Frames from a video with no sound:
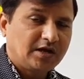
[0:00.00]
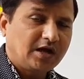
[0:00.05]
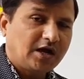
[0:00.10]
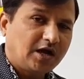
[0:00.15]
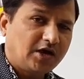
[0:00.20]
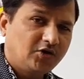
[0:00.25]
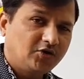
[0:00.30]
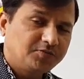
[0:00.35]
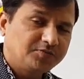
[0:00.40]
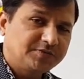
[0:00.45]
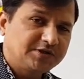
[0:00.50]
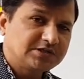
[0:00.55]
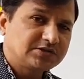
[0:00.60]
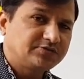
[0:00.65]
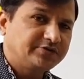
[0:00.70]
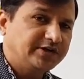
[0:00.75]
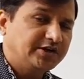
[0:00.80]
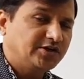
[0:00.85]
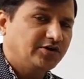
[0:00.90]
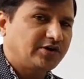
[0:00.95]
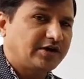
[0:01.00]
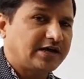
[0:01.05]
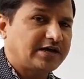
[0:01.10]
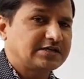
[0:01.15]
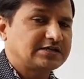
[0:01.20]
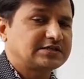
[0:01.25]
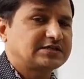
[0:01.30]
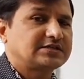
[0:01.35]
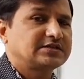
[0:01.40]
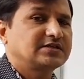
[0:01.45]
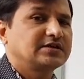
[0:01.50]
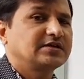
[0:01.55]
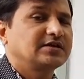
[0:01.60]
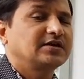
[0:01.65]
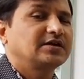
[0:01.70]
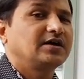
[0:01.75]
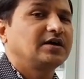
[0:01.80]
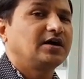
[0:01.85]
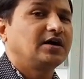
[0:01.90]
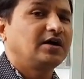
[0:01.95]
I hope this video has
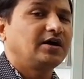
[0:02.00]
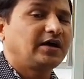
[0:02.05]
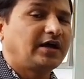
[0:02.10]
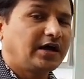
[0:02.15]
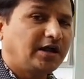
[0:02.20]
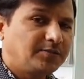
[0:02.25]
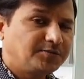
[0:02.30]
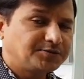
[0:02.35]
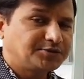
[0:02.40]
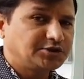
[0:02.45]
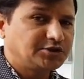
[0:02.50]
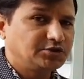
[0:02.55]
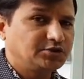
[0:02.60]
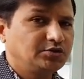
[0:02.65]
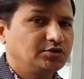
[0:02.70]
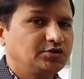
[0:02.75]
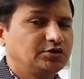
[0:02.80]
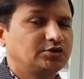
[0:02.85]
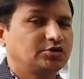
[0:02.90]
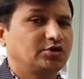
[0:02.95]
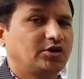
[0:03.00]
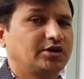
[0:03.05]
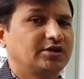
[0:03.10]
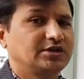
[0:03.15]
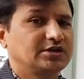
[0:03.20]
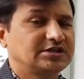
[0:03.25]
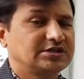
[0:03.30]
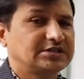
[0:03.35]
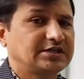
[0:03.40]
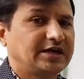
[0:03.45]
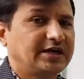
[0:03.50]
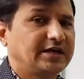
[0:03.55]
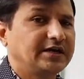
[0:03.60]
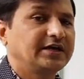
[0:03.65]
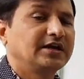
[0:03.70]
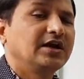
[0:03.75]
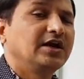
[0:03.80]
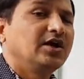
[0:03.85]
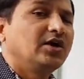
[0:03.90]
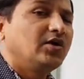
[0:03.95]
uh, helped you to
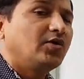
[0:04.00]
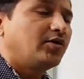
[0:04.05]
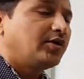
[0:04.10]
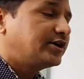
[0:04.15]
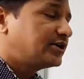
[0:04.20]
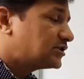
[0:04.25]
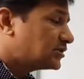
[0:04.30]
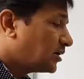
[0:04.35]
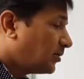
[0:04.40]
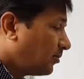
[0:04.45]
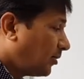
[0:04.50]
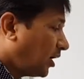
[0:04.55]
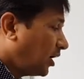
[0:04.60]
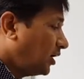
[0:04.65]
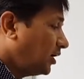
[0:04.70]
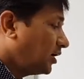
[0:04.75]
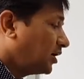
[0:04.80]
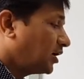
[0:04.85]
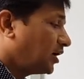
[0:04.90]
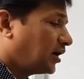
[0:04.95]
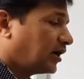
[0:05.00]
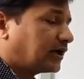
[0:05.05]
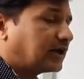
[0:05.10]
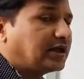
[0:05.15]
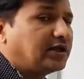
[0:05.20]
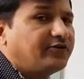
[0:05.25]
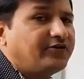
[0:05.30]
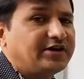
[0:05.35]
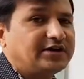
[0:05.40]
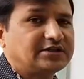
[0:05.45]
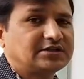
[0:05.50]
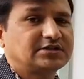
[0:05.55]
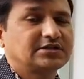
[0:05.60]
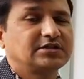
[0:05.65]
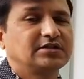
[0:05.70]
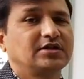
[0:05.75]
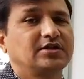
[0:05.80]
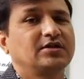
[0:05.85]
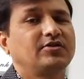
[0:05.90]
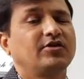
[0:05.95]
understand what is the molecular
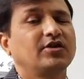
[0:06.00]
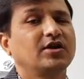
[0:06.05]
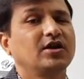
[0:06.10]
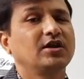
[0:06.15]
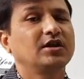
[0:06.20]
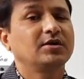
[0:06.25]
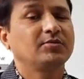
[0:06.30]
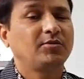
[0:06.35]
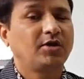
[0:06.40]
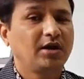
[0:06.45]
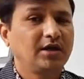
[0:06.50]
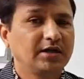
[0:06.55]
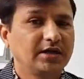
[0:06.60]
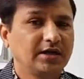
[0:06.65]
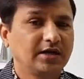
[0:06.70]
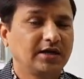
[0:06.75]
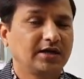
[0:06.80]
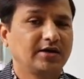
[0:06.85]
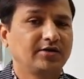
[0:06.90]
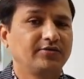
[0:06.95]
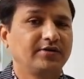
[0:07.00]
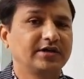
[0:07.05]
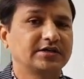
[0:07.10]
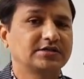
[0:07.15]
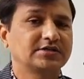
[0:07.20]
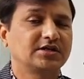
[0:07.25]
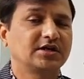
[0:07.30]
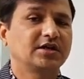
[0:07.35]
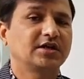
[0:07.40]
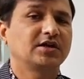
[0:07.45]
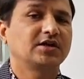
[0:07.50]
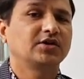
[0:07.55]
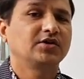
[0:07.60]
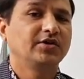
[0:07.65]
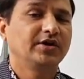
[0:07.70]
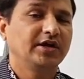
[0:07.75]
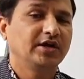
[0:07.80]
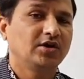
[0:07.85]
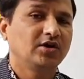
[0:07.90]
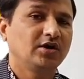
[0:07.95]
event, what all the molecular events that are
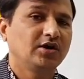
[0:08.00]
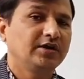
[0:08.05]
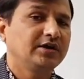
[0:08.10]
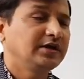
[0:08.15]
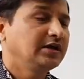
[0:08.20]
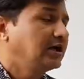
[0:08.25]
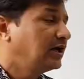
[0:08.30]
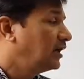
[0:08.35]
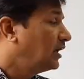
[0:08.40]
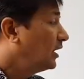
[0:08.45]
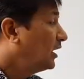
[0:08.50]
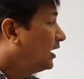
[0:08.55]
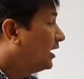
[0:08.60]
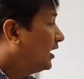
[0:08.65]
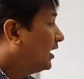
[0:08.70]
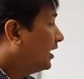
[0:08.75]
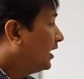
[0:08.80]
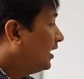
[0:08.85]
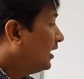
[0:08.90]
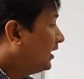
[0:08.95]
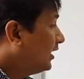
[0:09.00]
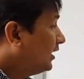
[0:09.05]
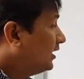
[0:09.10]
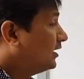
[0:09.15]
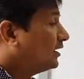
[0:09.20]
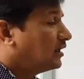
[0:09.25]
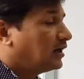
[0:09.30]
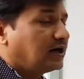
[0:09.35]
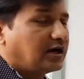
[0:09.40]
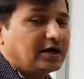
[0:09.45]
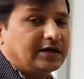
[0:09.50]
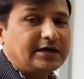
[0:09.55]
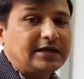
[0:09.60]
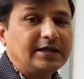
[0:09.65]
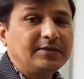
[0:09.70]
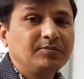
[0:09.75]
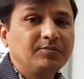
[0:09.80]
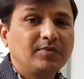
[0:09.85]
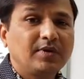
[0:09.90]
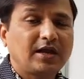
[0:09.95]
going on in a
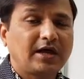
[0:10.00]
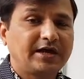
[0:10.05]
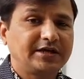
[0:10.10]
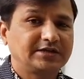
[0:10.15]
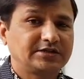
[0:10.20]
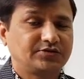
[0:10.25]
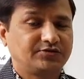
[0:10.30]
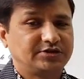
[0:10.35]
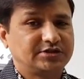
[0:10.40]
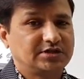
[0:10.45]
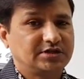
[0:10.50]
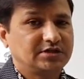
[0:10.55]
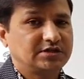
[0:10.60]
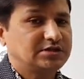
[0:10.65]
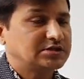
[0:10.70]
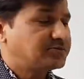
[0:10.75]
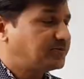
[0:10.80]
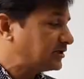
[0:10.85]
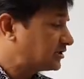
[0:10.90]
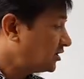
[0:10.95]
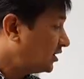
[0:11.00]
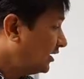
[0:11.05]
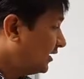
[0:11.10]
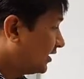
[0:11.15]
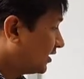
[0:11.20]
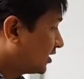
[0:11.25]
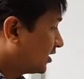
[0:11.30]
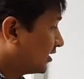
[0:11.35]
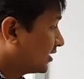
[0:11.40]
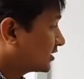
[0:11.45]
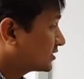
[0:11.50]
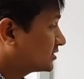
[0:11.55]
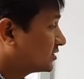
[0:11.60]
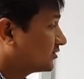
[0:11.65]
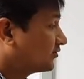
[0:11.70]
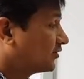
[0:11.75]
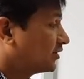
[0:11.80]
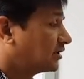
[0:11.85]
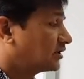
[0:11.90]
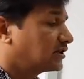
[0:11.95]
dim light vision, especially in
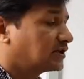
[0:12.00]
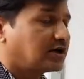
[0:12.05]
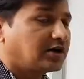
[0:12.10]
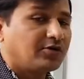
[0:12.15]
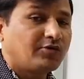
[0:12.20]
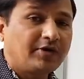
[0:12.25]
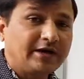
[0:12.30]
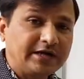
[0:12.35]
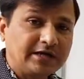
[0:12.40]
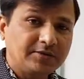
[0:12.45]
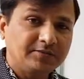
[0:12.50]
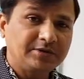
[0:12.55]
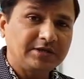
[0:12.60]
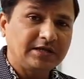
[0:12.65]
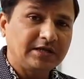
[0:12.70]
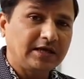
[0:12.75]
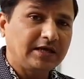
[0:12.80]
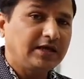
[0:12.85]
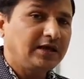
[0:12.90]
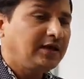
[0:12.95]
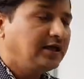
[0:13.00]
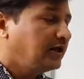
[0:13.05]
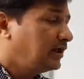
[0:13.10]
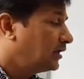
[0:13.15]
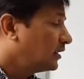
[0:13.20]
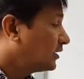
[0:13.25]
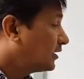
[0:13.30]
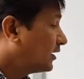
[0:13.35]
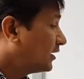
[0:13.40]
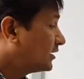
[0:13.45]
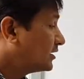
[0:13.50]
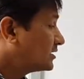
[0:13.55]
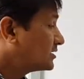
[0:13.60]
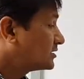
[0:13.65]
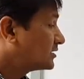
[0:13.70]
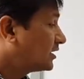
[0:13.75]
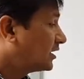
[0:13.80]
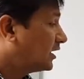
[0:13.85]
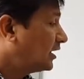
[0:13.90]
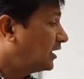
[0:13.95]
connection with uh, vitamin A, that is
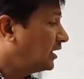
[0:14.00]
the uh,